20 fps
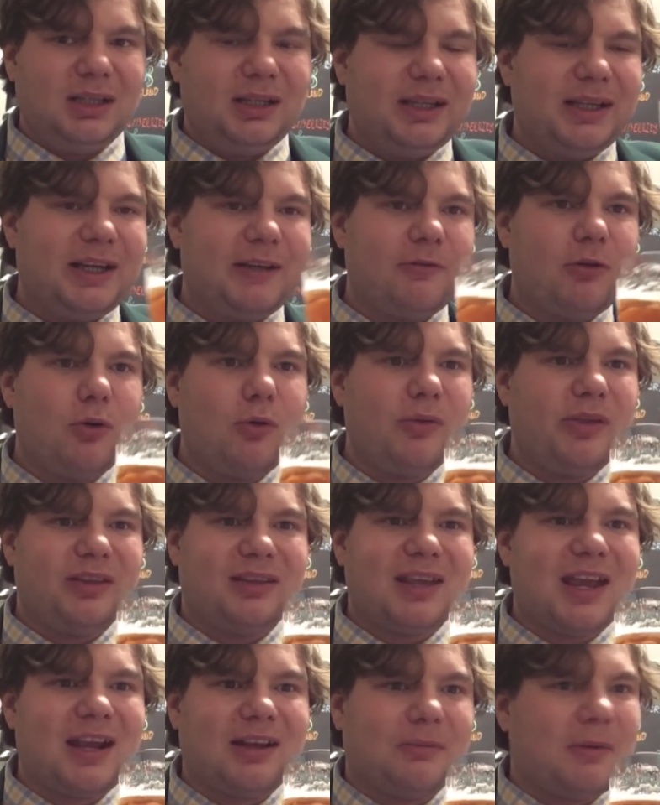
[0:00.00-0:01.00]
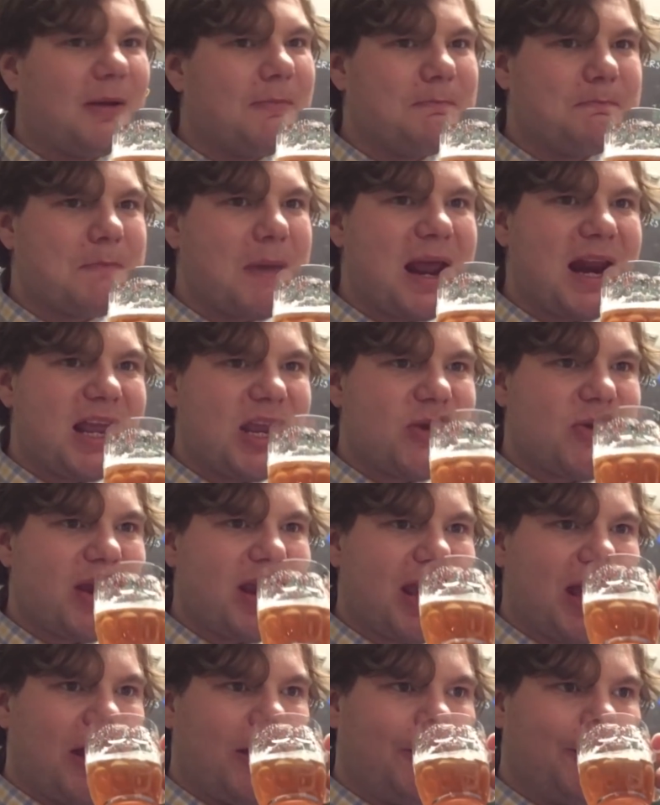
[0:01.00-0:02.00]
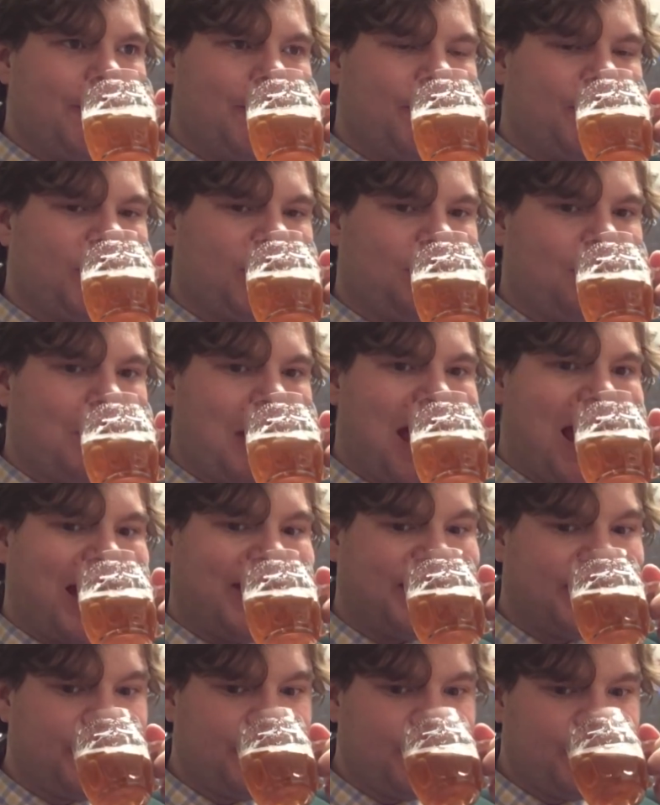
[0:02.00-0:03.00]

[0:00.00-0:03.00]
Yeah, I've got all these kegs, but I barely drink out of them. It's bad.